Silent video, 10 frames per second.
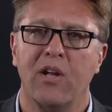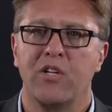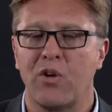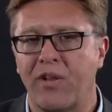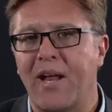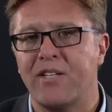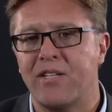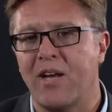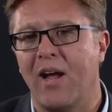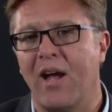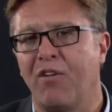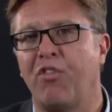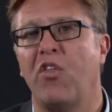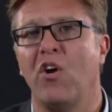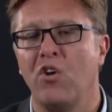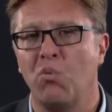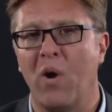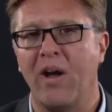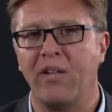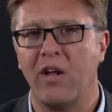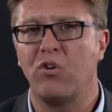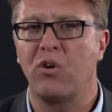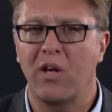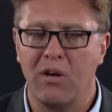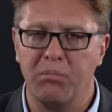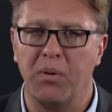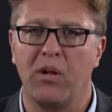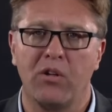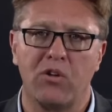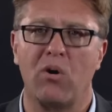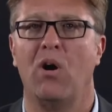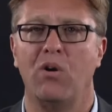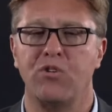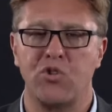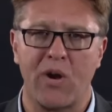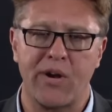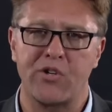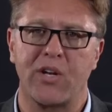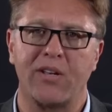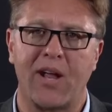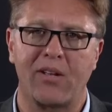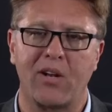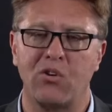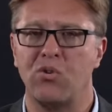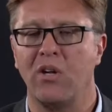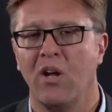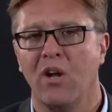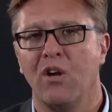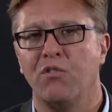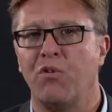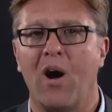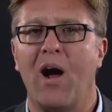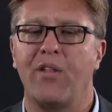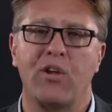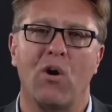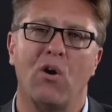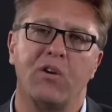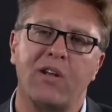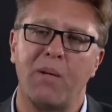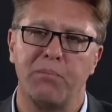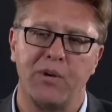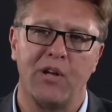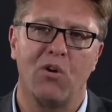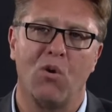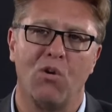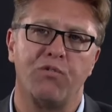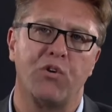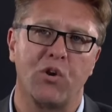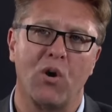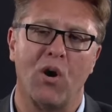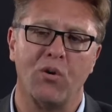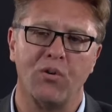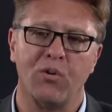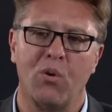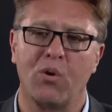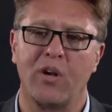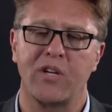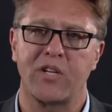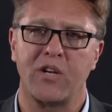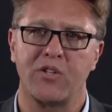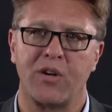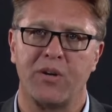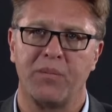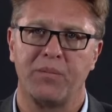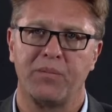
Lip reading: So that's a third way that you can build your own strategy and tactic tree for either your own company or for your own organization.